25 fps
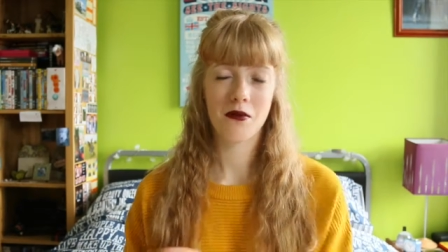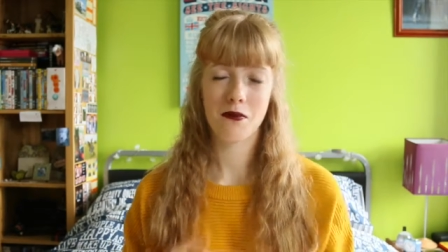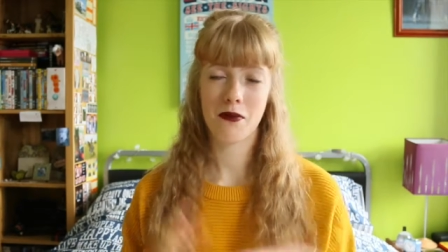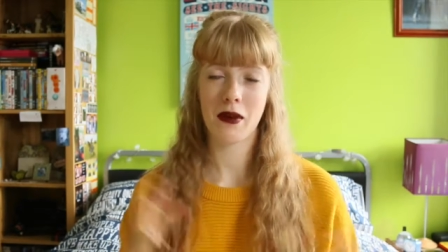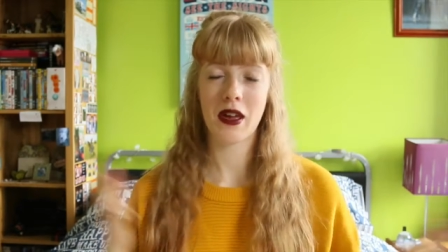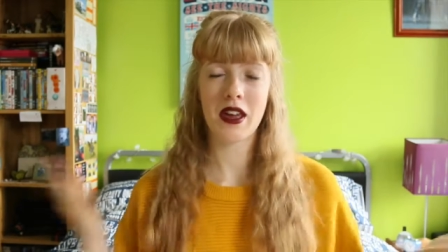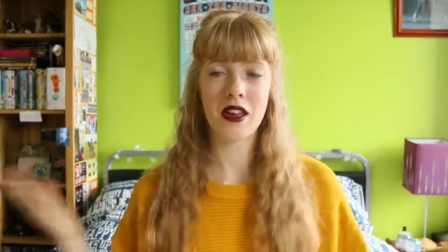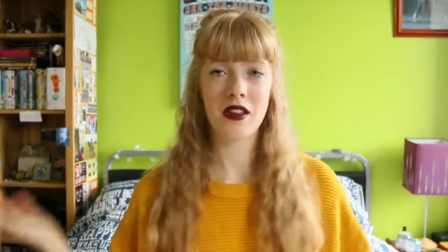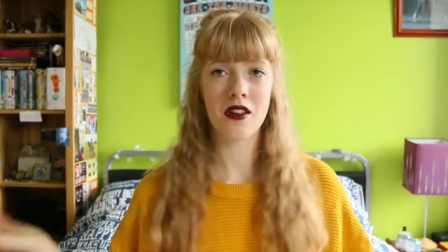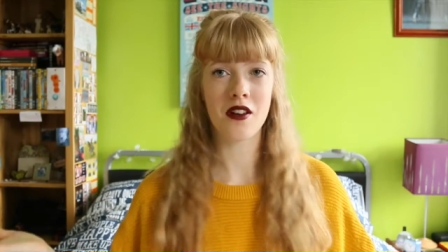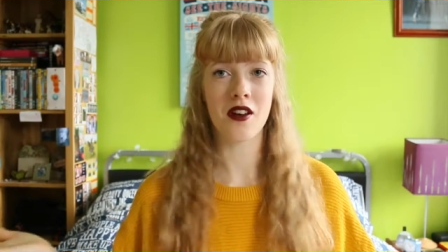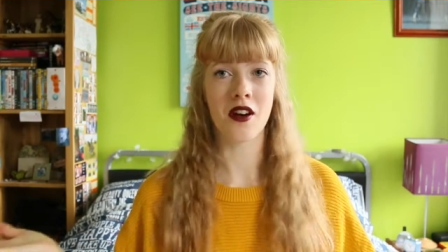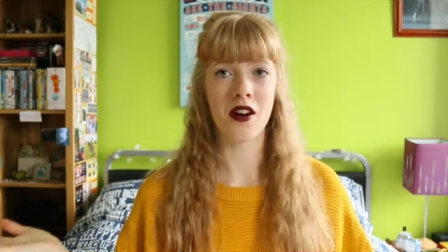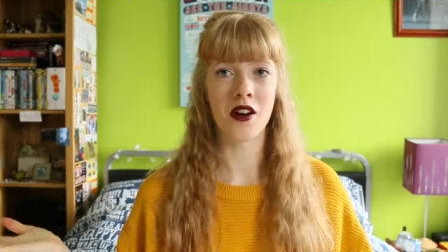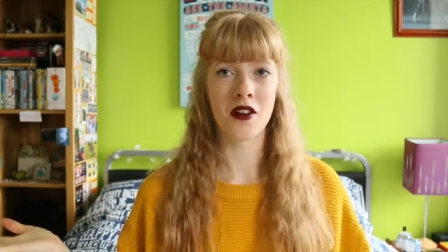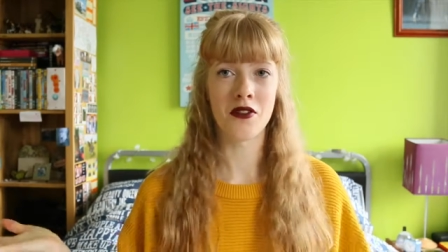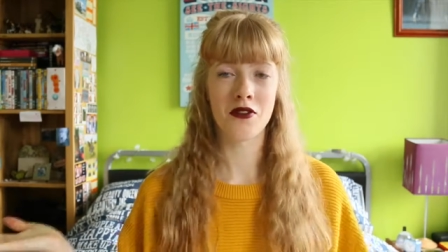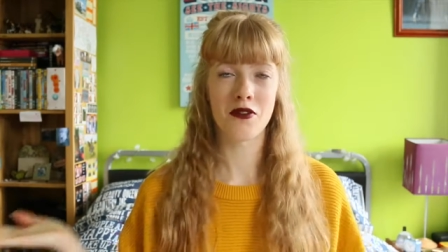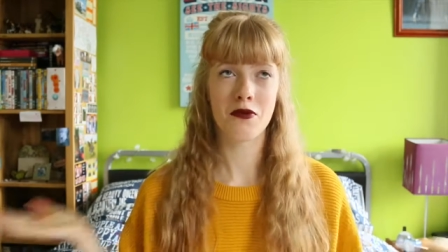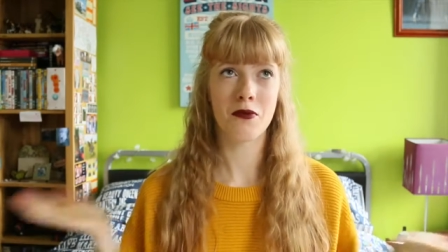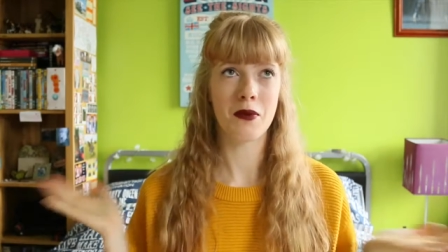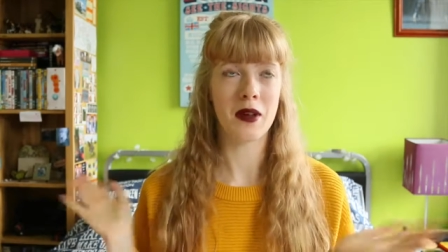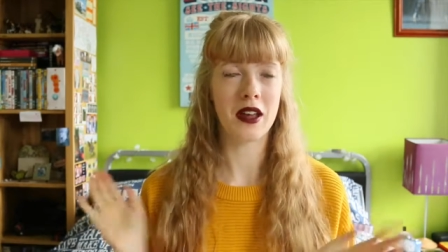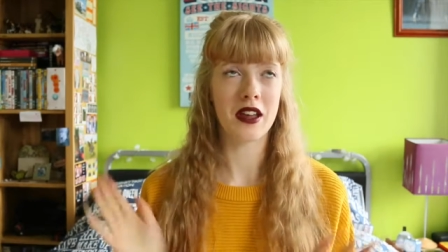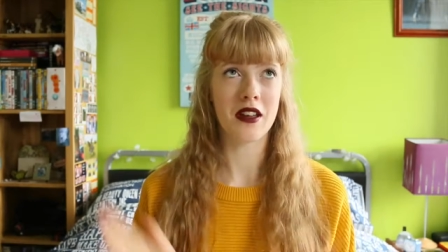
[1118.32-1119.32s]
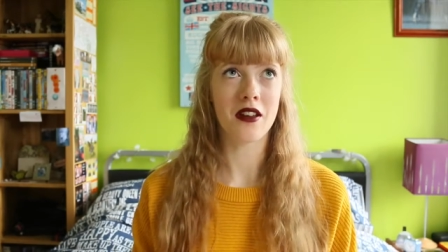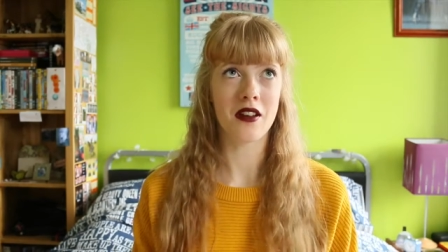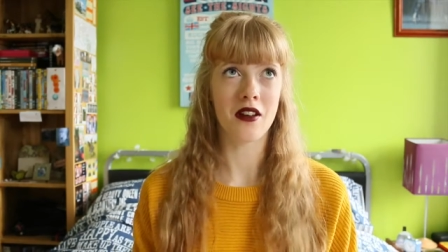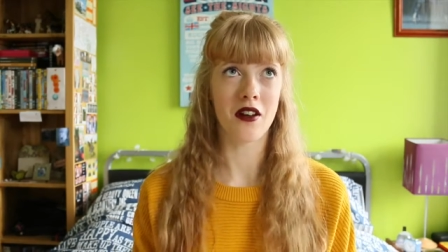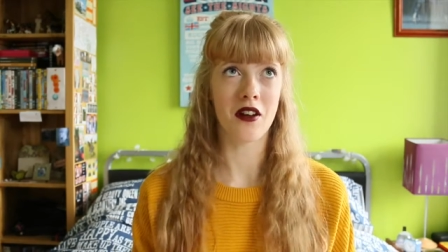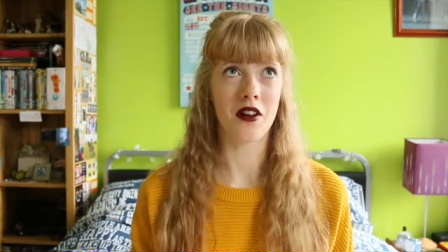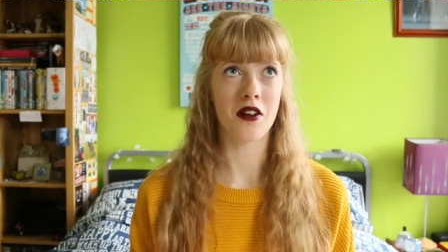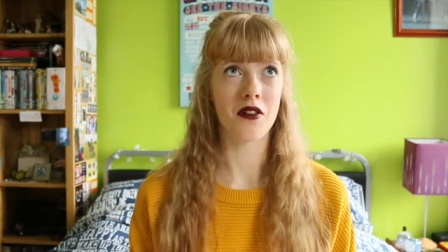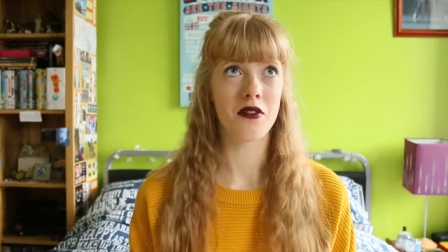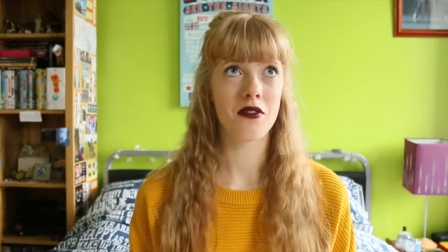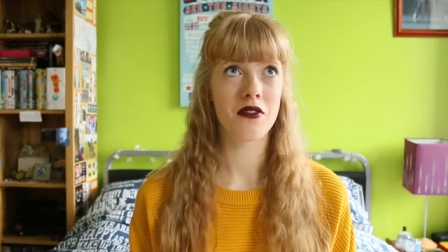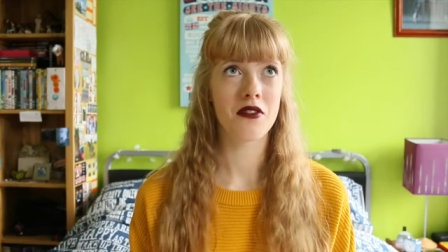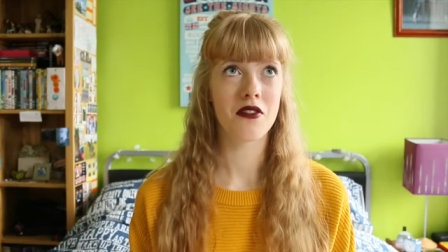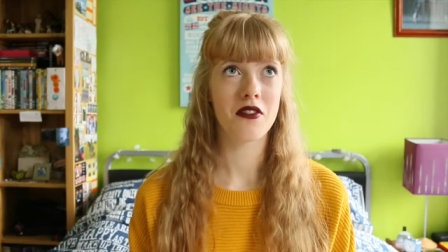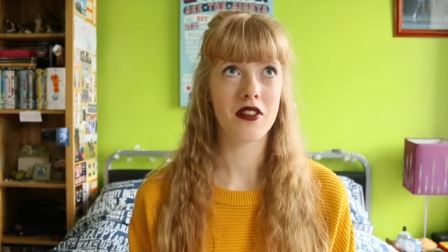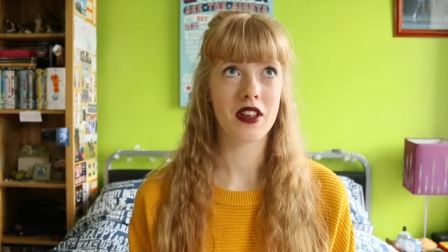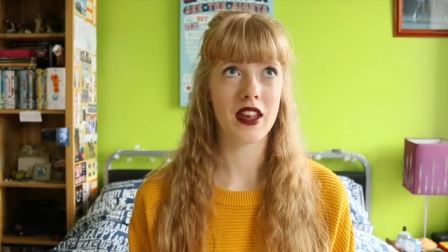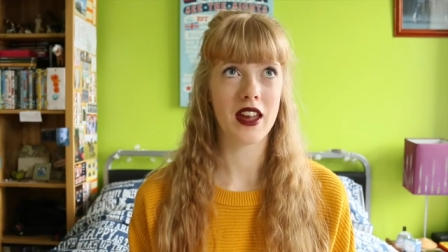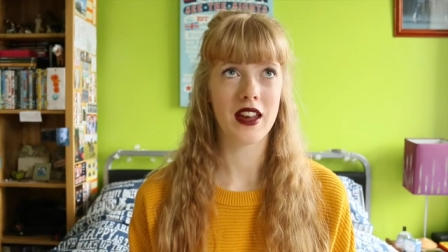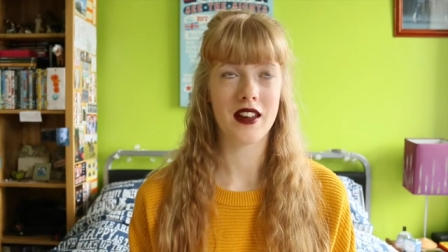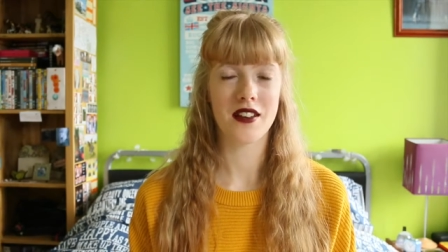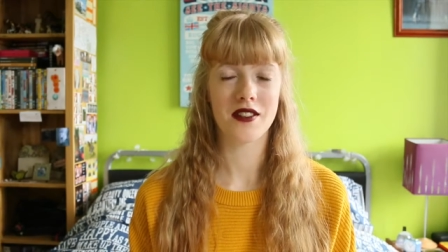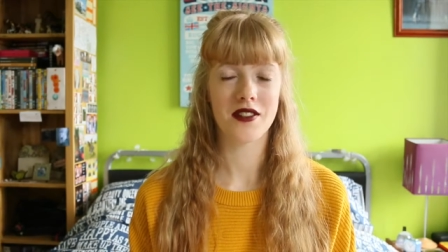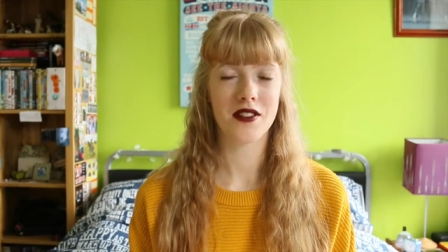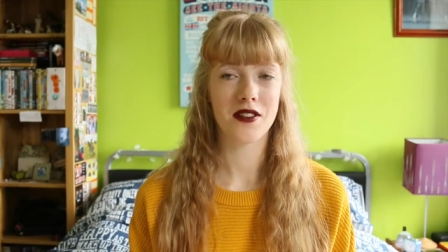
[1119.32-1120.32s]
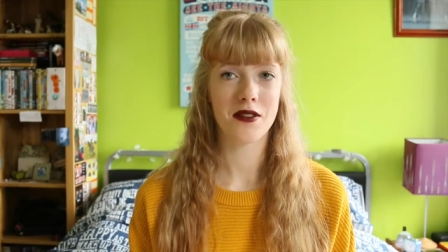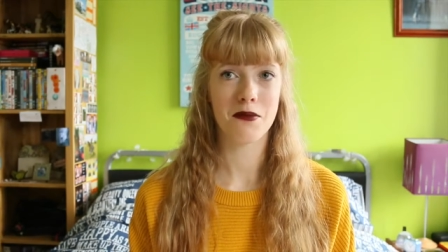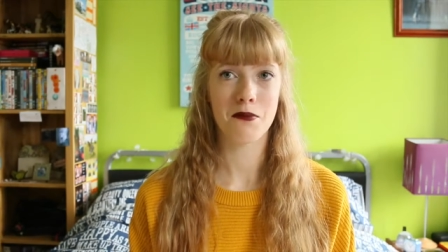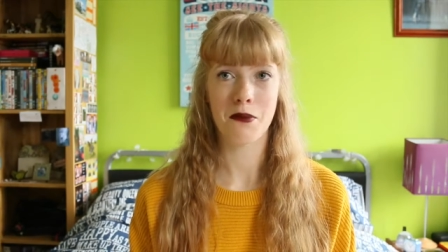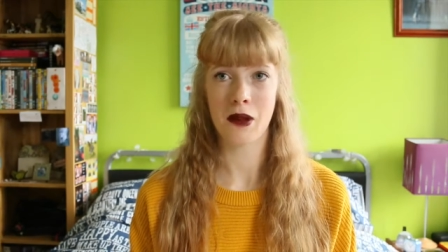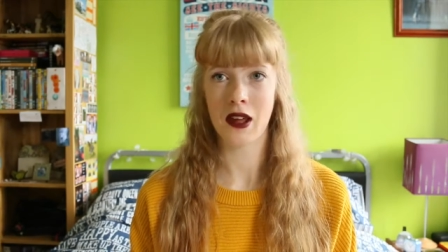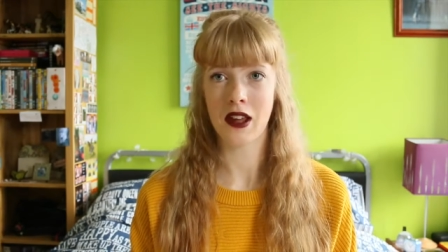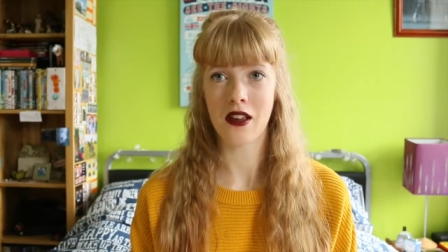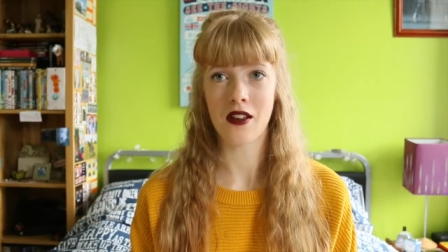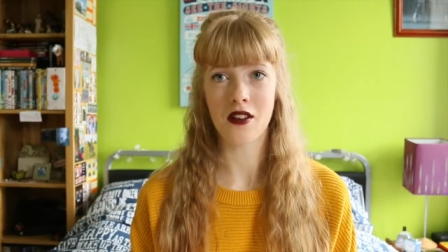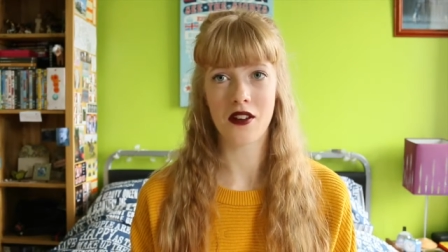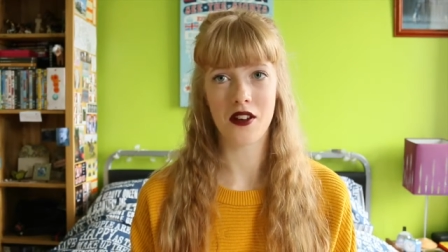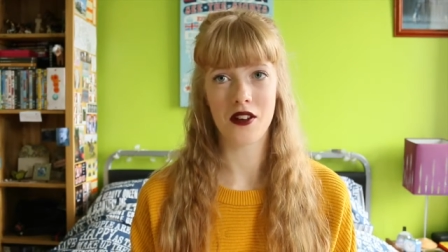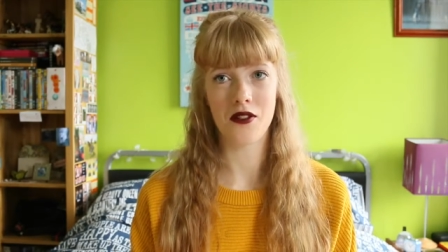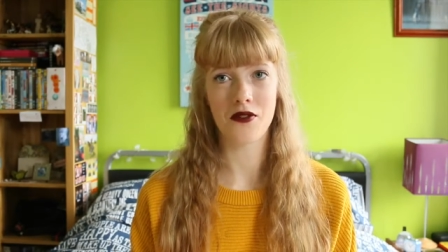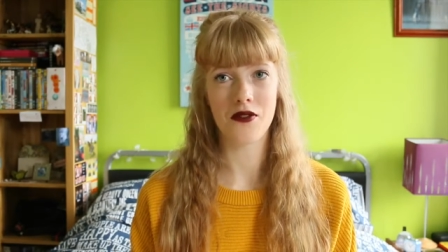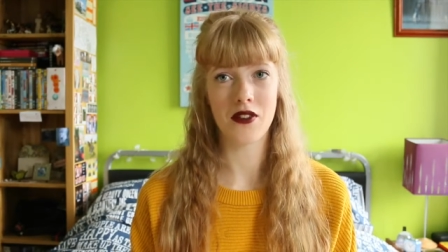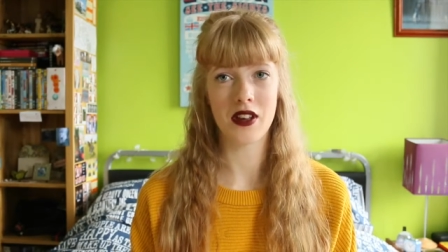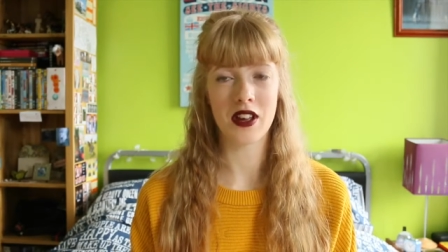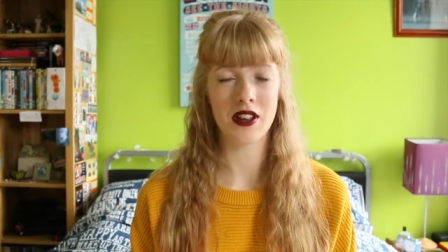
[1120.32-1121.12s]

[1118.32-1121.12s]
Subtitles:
Bake Off, Bake Off. Yes, Bake Off.